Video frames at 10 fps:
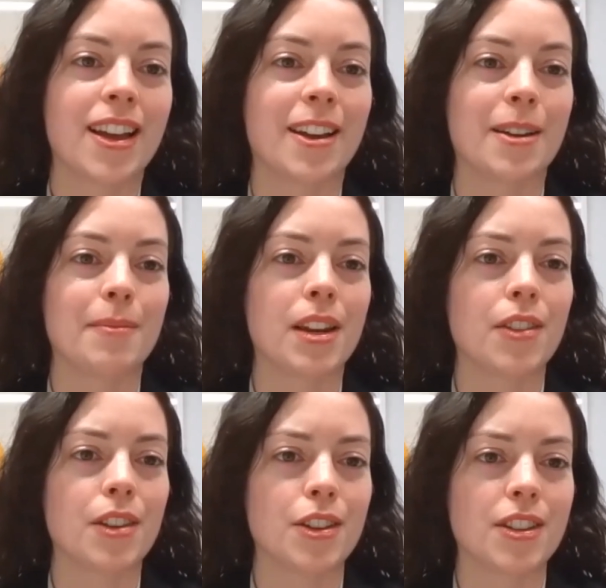And if
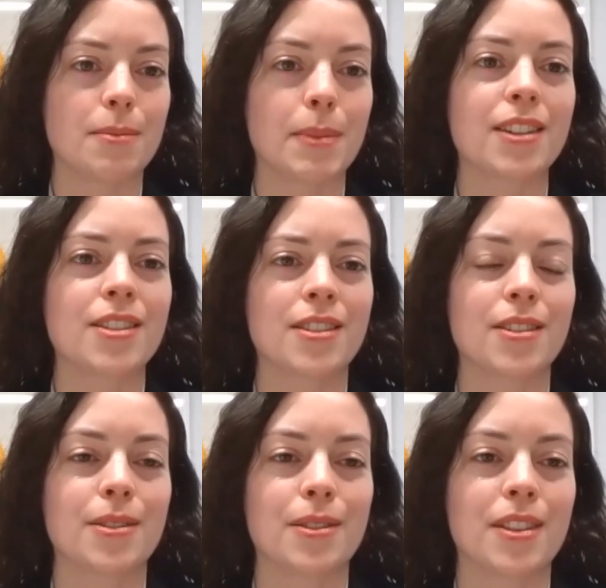you could just speak
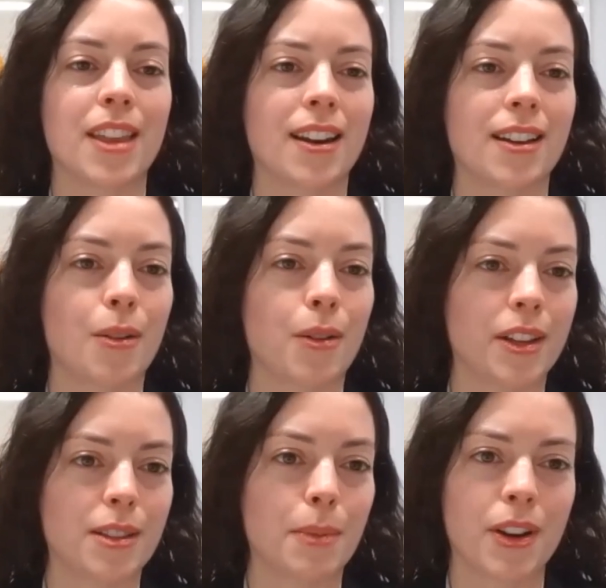to that whole
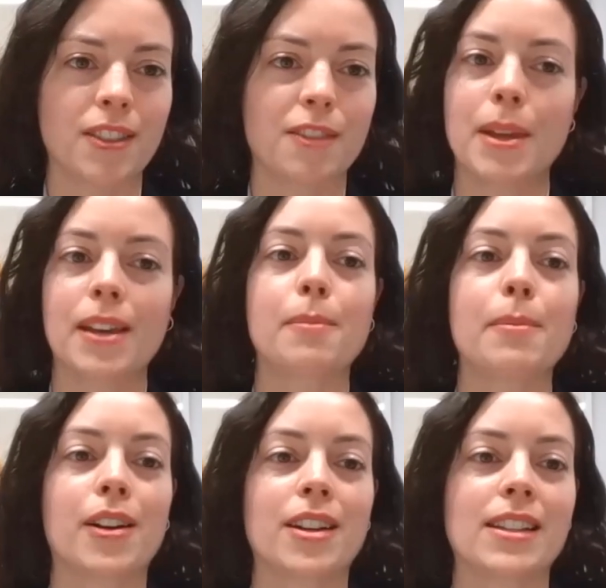experience of being in
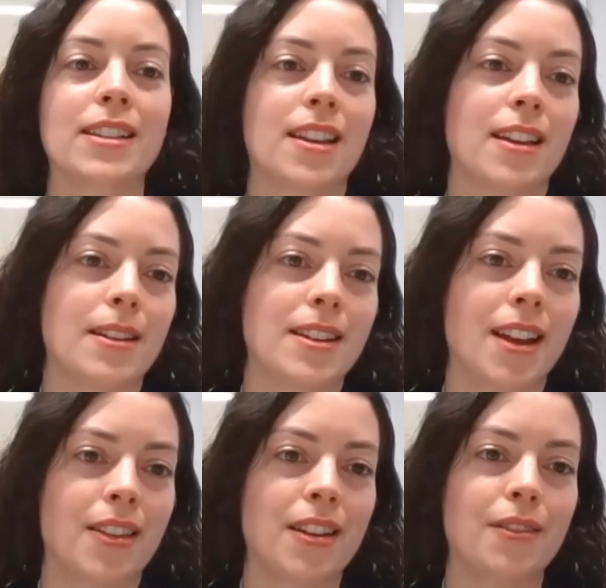Paris and
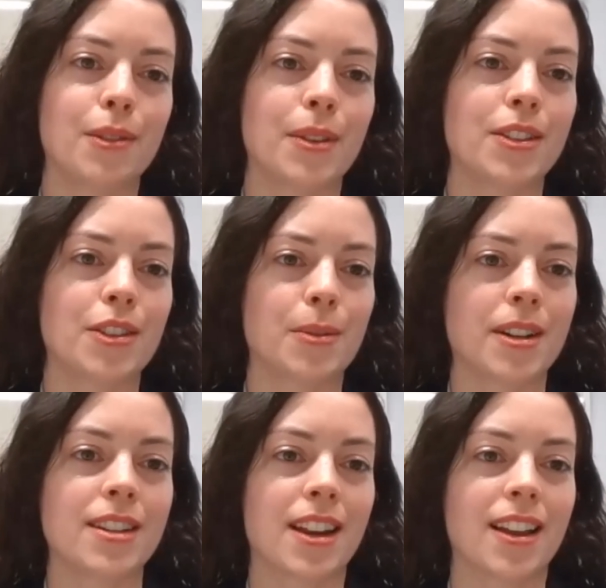how that influenced your
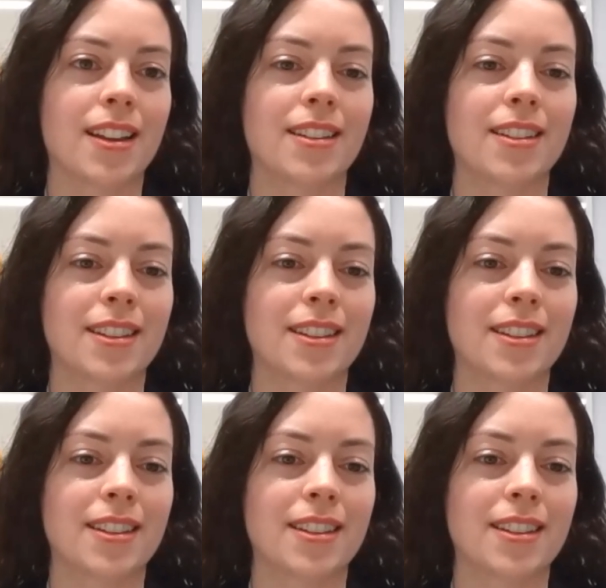work today.